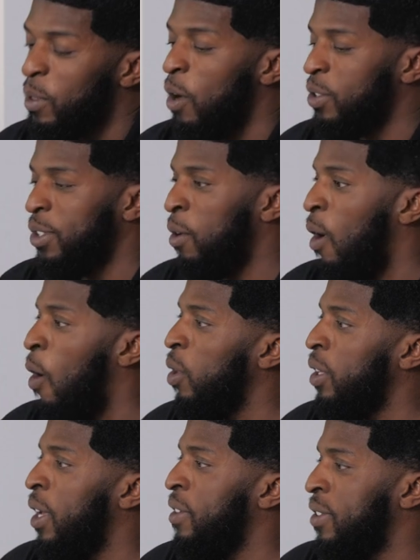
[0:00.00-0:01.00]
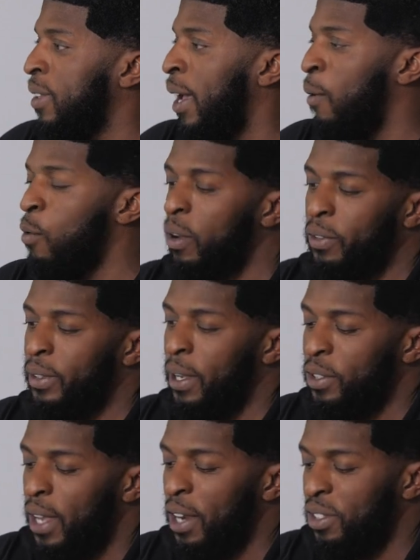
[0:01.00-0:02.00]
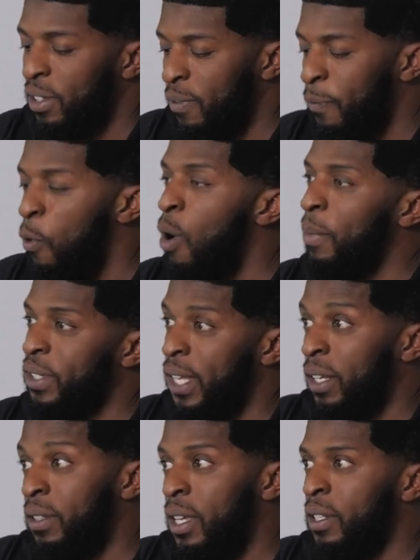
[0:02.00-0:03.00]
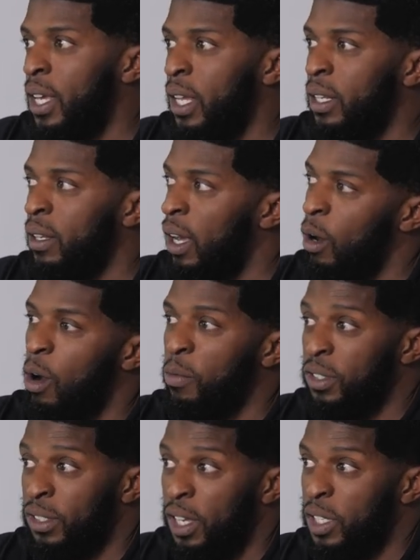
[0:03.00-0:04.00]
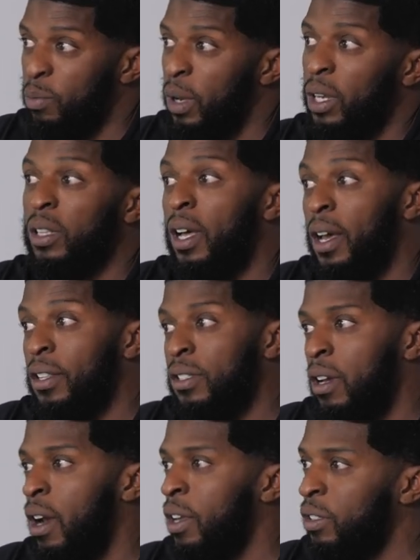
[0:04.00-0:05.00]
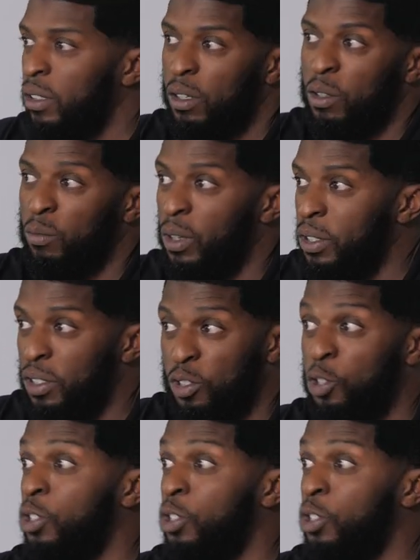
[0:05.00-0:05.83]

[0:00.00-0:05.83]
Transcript: No, so all it is like there's actually form and technique that I always teach my clients. All right, so you don't want to just